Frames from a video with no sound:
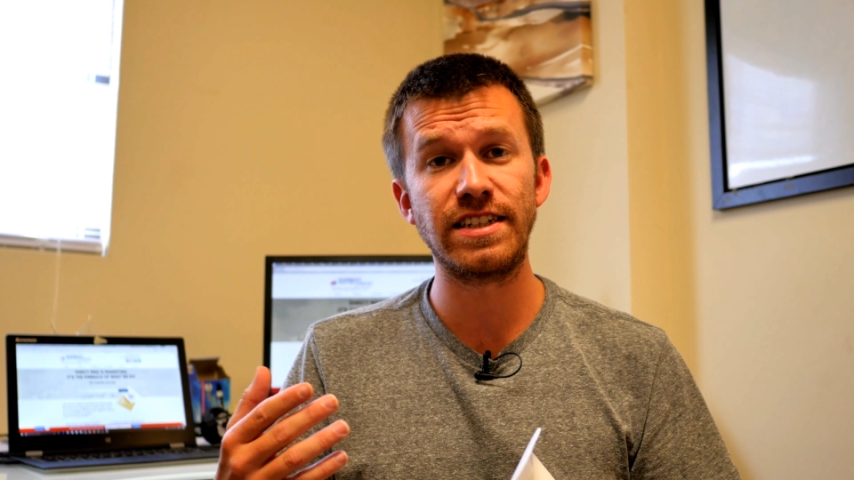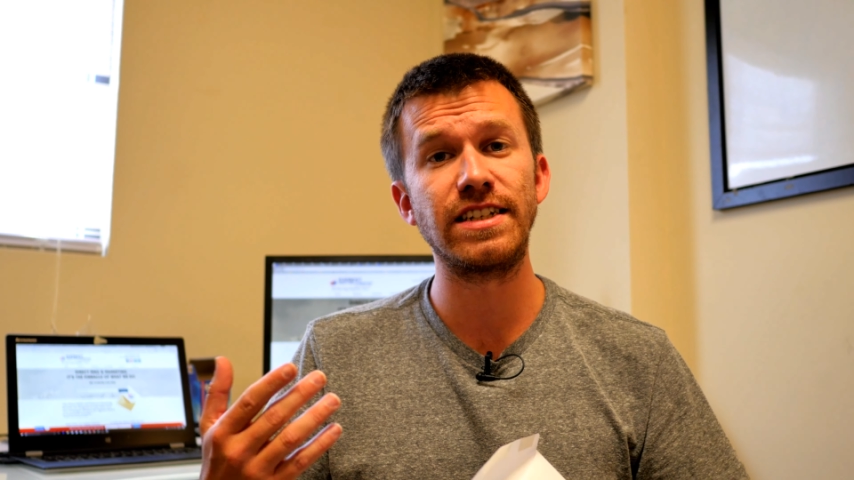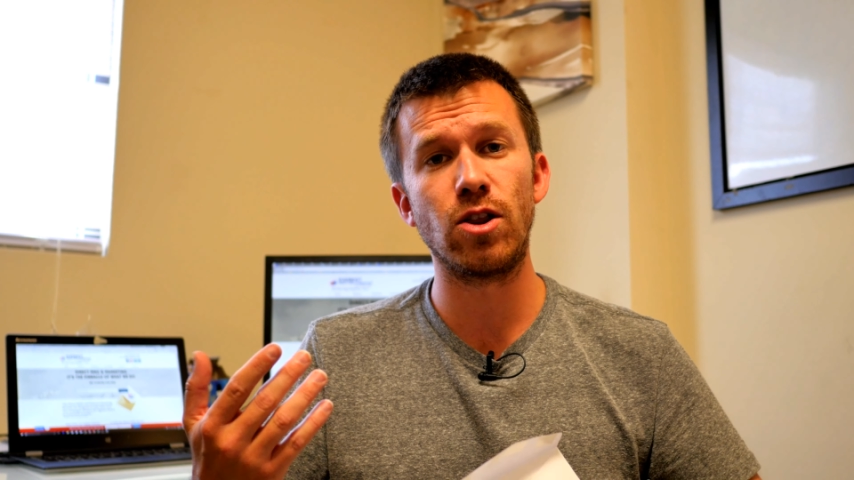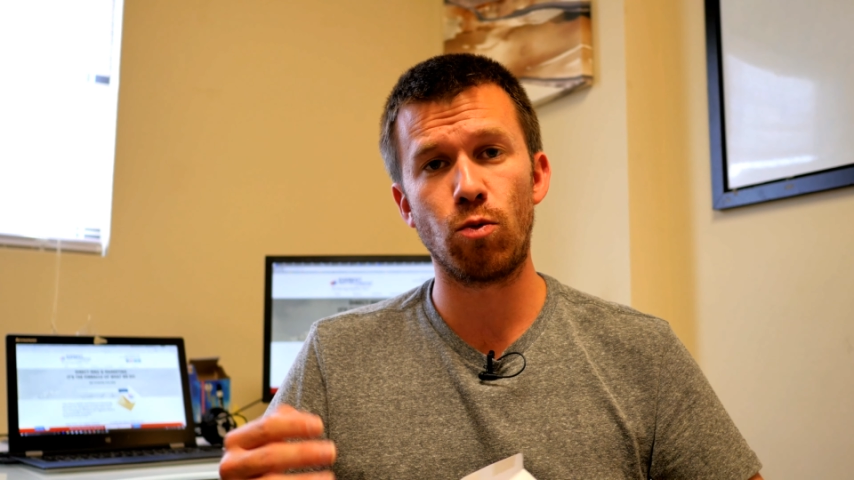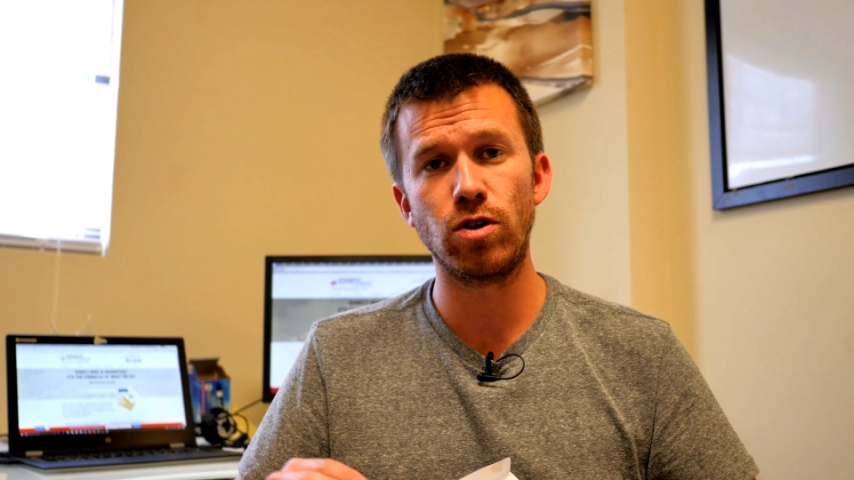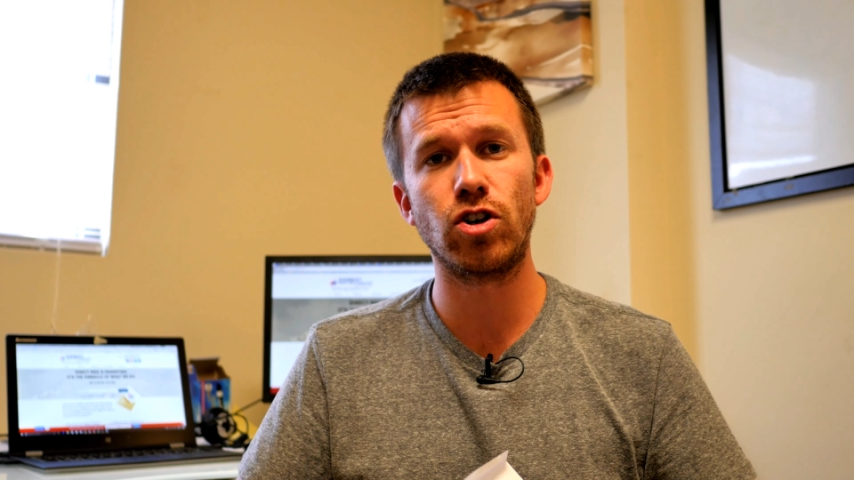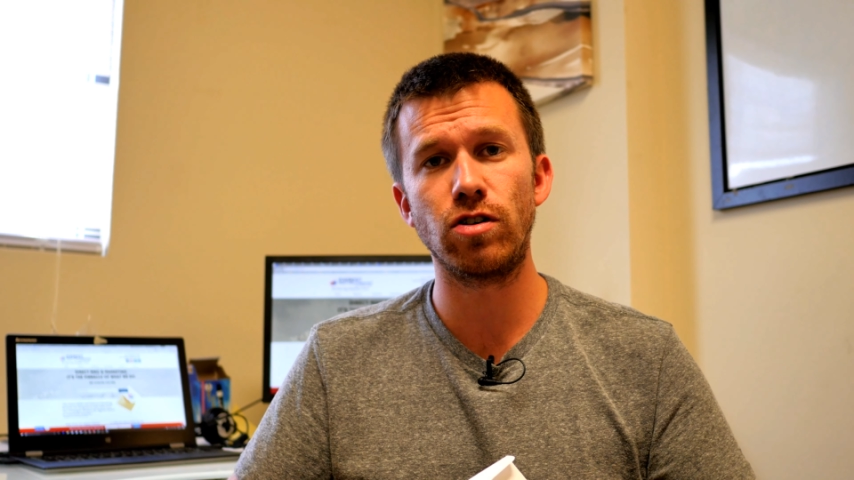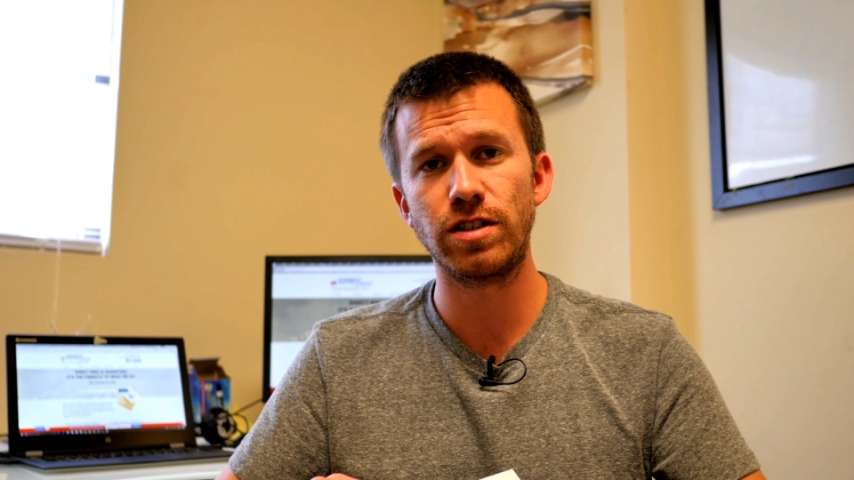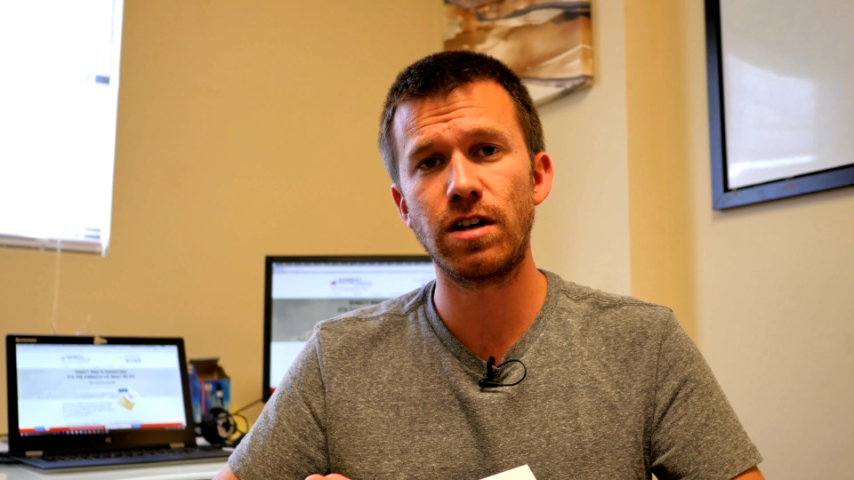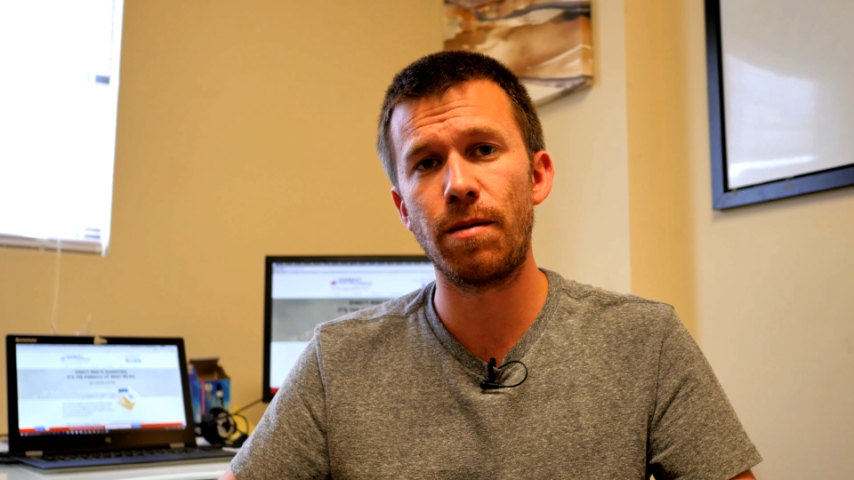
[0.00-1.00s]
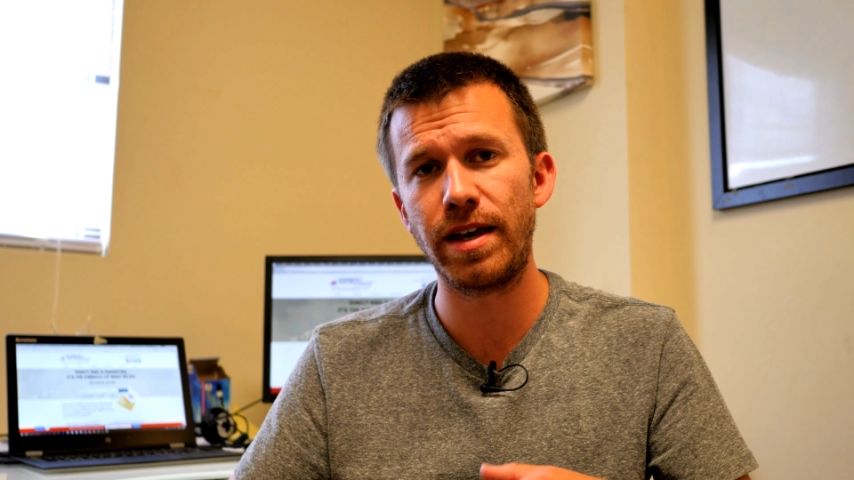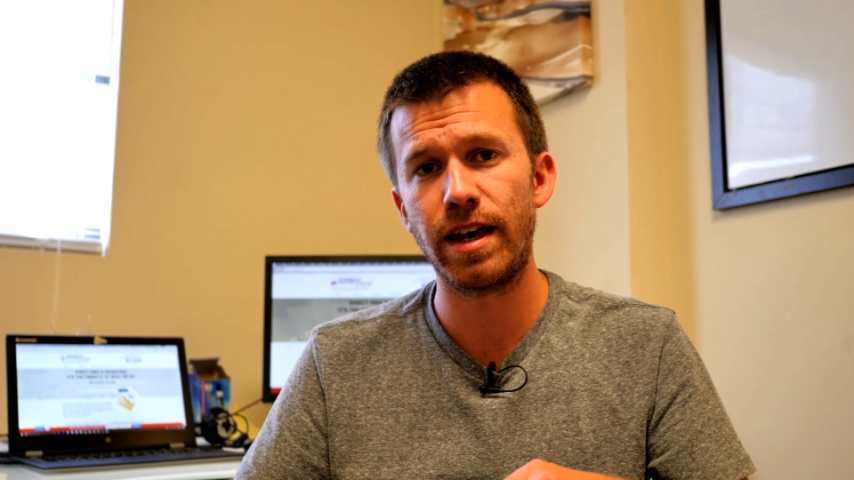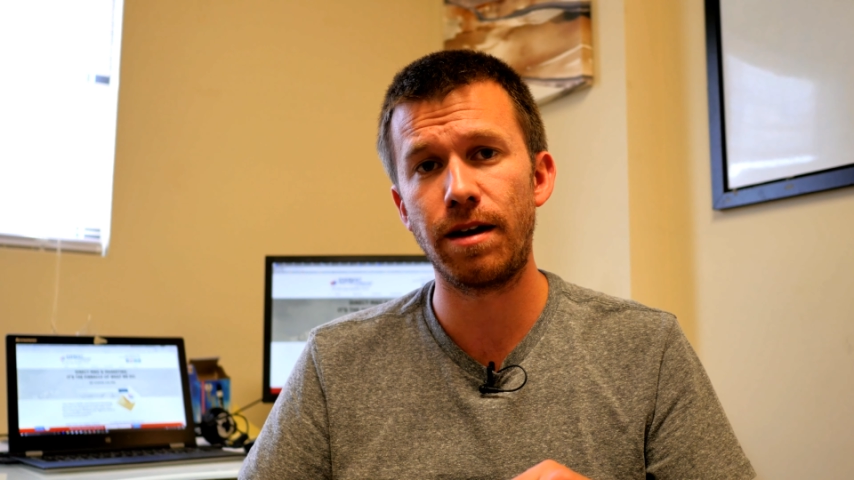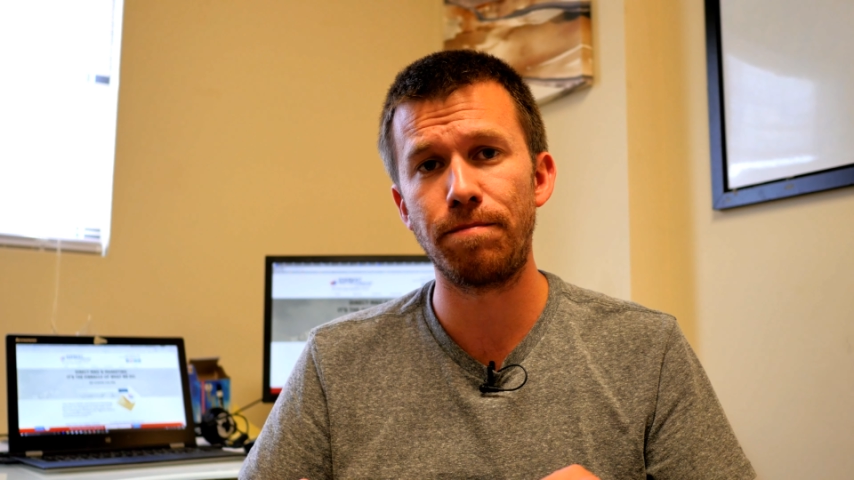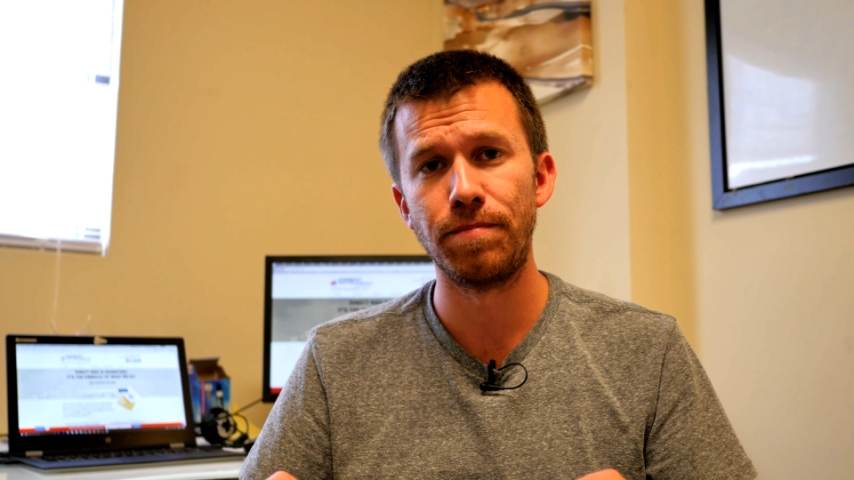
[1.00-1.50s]
see the returns coming
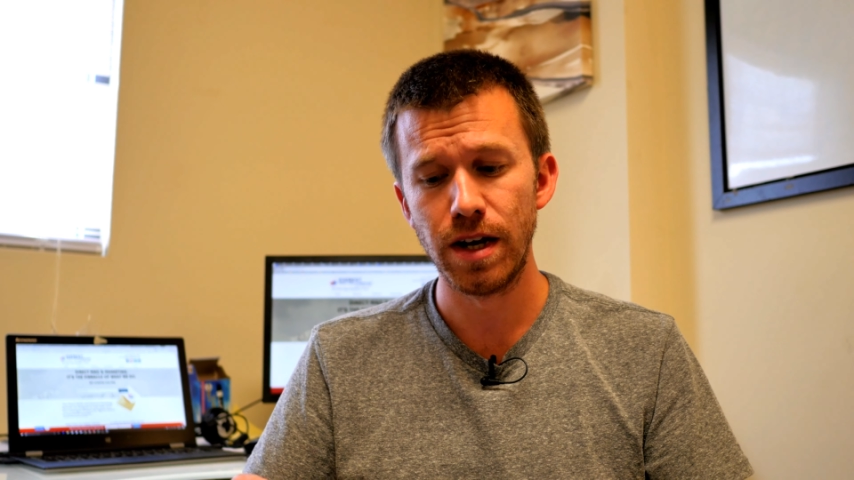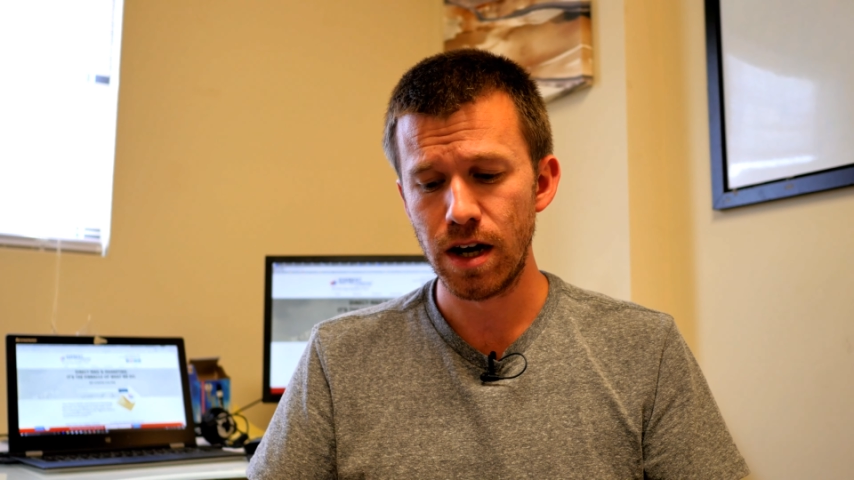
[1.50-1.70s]
in.